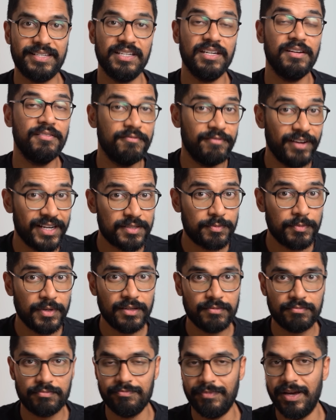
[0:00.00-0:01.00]
an
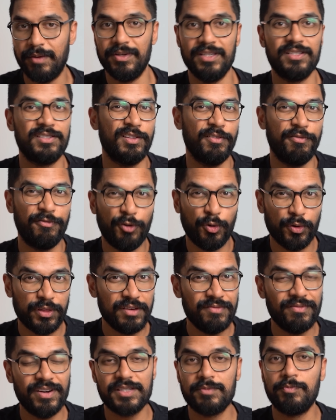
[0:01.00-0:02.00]
investment. Maybe it's the 4th
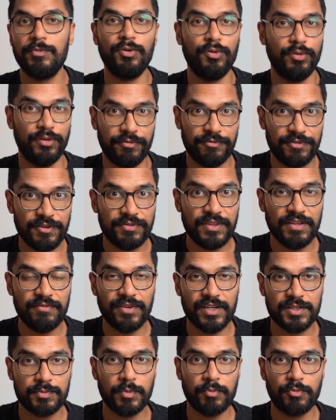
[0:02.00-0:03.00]
investment or the 5th
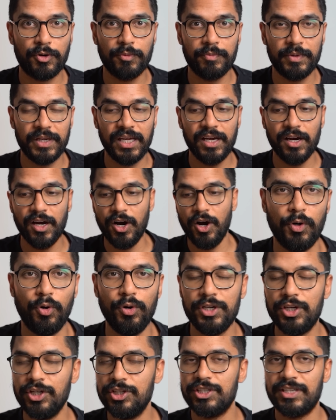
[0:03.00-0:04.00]
investment property, or
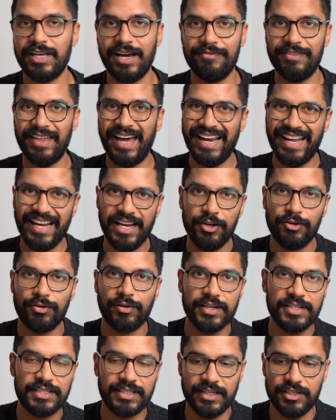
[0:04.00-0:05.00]
you could just have that
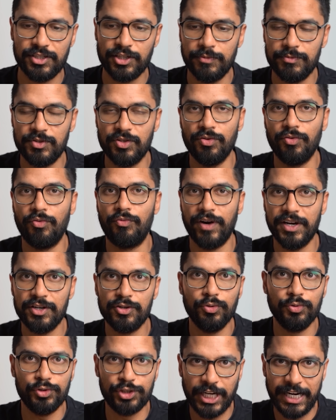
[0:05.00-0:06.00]
increase in terms of the
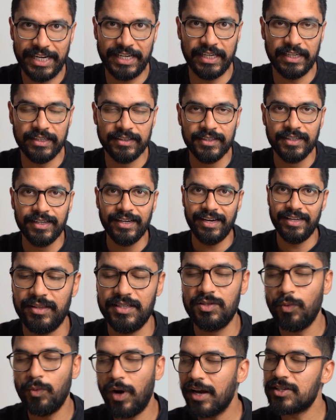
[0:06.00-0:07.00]
rental shading. And this
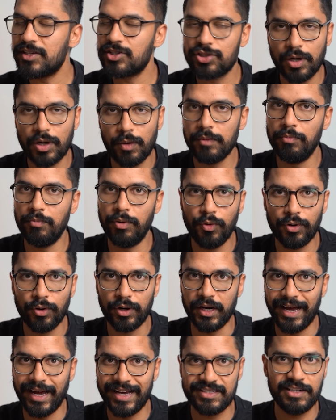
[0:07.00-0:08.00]
is why it's so
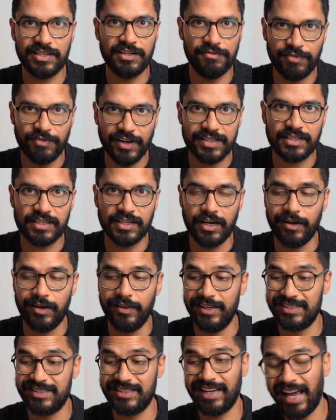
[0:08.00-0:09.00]
important as an investor
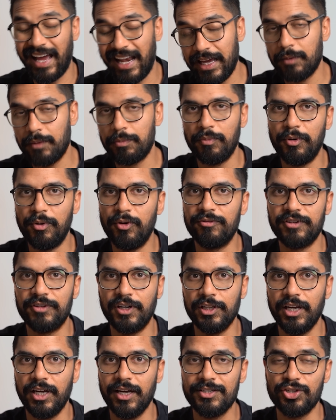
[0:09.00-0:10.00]
that's scaling up a
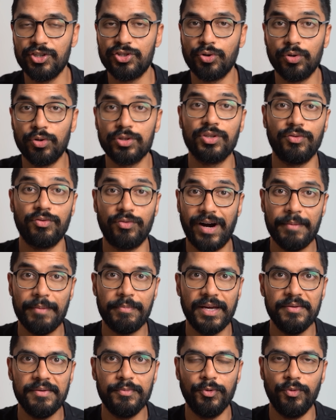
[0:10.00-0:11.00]
portfolio to talk to the right
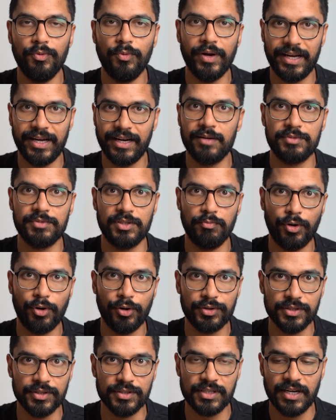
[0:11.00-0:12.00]
people when it comes to
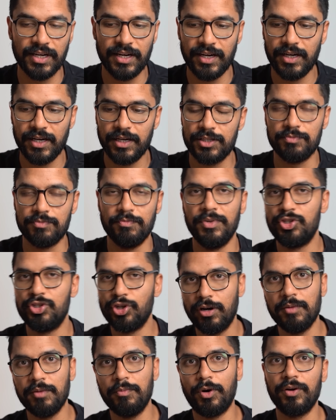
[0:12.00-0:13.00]
brokers. Because the
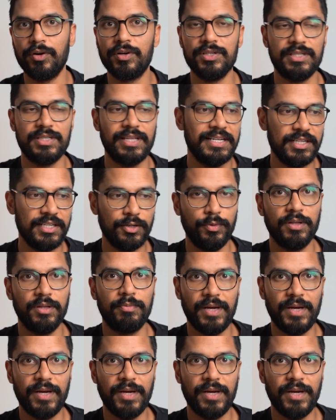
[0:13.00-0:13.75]
majority of brokers, they deal with